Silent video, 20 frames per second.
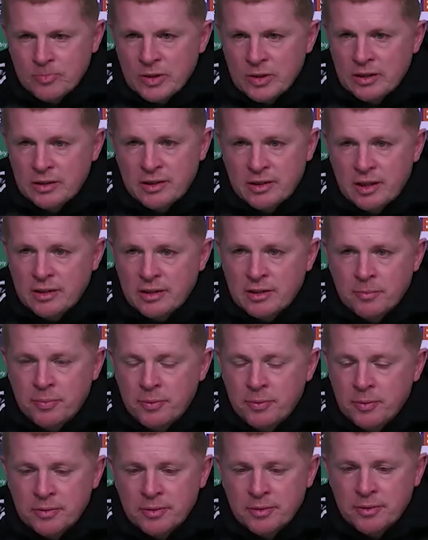It's as
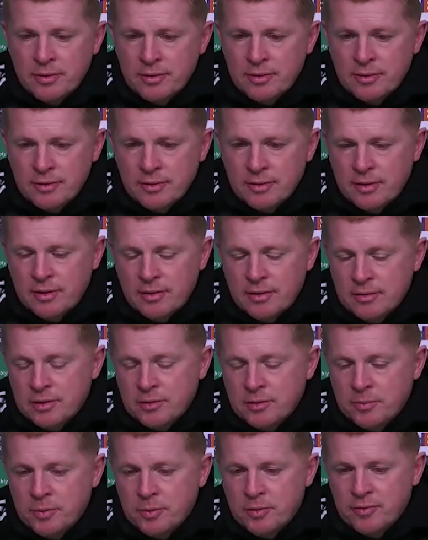important. You know, it's
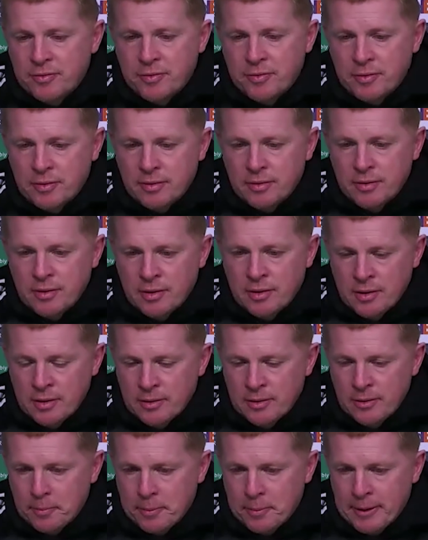important for
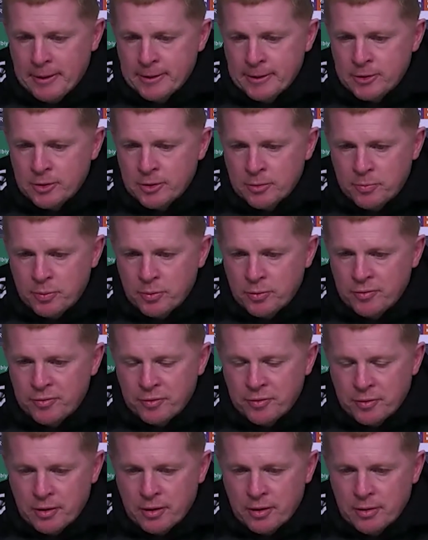the players and important for
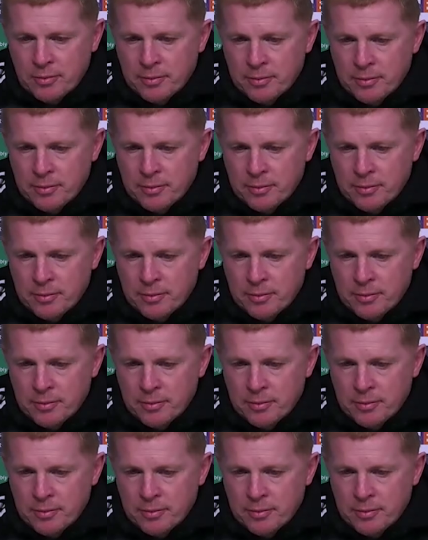the club.